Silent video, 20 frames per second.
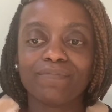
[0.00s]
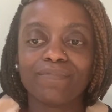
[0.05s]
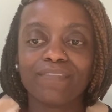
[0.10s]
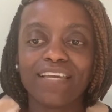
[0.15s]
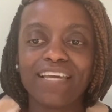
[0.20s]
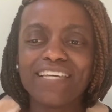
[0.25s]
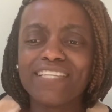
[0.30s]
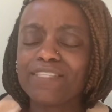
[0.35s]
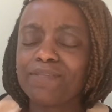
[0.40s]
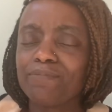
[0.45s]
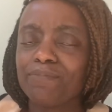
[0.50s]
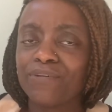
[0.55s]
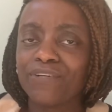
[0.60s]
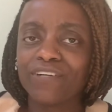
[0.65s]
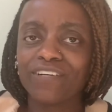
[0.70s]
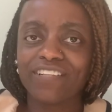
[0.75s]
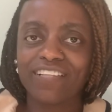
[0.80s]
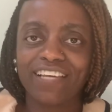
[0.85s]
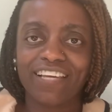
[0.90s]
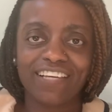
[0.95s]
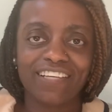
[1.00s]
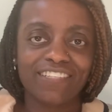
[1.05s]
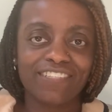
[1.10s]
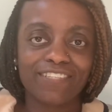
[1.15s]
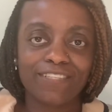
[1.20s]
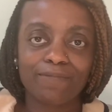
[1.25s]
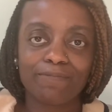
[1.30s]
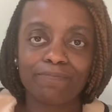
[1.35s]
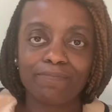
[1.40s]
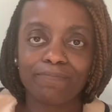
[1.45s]
it's more
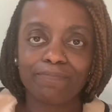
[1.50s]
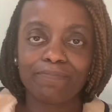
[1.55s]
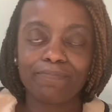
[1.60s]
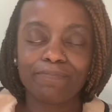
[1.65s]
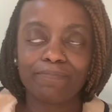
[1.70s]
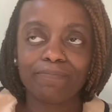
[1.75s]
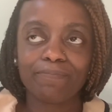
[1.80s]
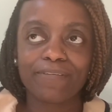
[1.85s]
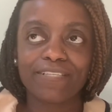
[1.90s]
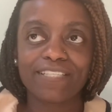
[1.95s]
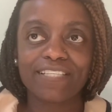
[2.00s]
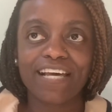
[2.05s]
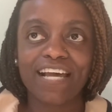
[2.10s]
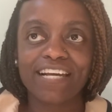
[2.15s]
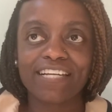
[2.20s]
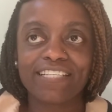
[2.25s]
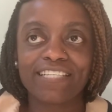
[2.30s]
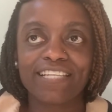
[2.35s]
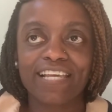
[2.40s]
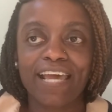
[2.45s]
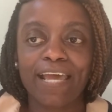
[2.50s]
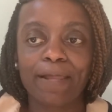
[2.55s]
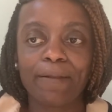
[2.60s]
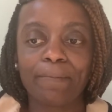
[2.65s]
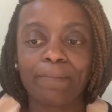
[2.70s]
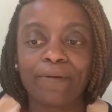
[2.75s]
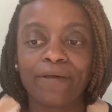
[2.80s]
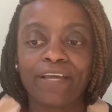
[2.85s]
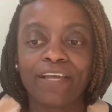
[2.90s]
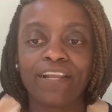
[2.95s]
things besides
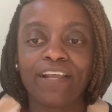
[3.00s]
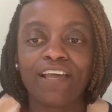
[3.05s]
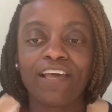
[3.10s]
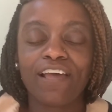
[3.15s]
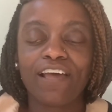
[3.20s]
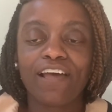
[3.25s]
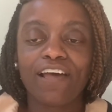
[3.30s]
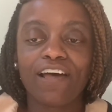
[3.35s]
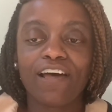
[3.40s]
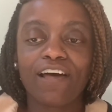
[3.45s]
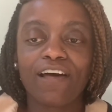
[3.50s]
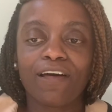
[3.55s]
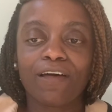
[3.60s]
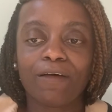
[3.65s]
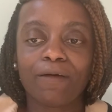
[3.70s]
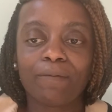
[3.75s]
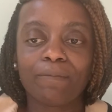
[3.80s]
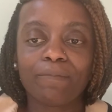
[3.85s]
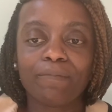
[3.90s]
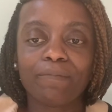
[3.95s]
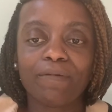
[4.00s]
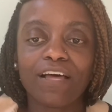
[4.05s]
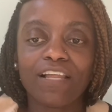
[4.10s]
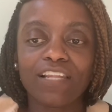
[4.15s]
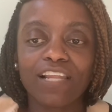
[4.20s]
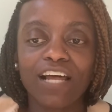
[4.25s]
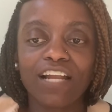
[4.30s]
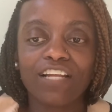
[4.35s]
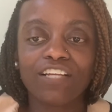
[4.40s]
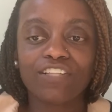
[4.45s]
that, but um, a
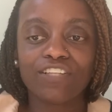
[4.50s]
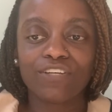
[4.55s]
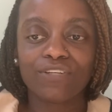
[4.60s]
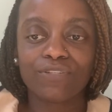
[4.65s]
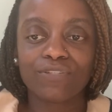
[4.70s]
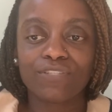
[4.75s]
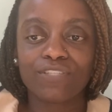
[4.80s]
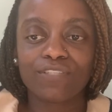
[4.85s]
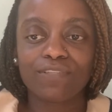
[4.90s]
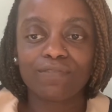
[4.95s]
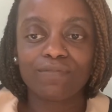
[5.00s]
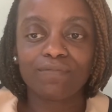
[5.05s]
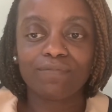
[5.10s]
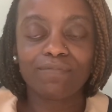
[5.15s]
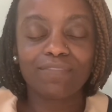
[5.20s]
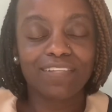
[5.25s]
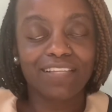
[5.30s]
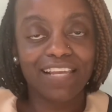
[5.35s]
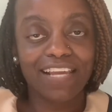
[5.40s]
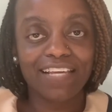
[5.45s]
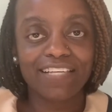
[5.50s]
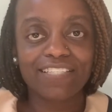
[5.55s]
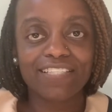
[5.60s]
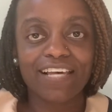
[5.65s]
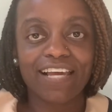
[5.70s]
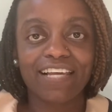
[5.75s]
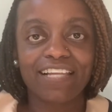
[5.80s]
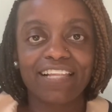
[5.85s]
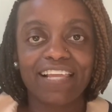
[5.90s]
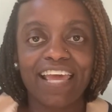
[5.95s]
lot of those things
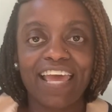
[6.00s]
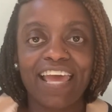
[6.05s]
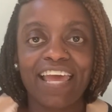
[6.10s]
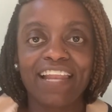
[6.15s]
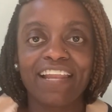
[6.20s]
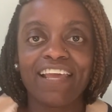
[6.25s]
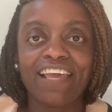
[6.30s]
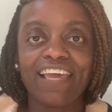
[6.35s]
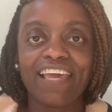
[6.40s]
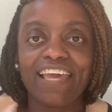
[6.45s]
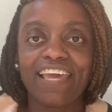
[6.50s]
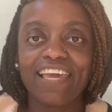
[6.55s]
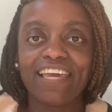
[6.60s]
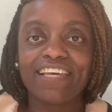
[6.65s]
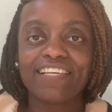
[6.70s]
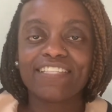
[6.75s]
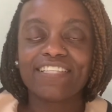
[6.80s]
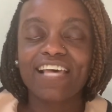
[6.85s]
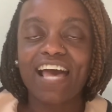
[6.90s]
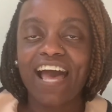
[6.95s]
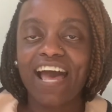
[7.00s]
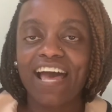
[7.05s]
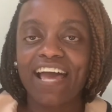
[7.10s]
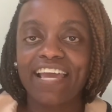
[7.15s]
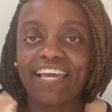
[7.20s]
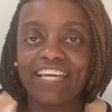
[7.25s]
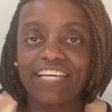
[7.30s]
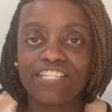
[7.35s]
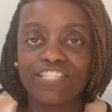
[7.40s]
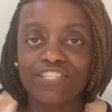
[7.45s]
like that is high
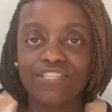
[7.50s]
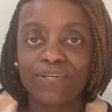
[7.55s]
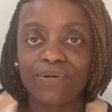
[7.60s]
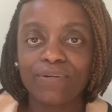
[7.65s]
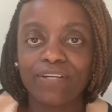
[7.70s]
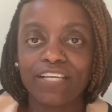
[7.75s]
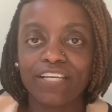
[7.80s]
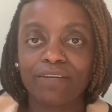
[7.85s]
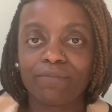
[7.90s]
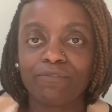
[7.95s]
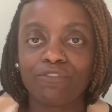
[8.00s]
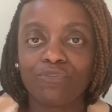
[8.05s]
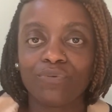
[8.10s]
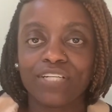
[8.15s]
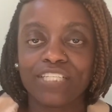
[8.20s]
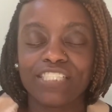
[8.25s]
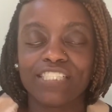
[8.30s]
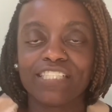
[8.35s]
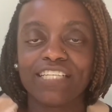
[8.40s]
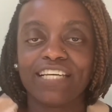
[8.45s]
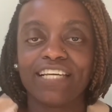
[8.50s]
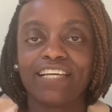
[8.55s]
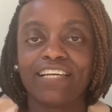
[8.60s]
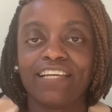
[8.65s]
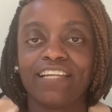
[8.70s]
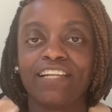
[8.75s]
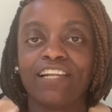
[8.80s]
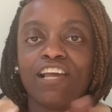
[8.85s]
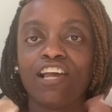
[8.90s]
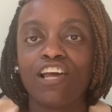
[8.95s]
in sodium, which
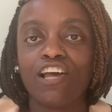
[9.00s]
can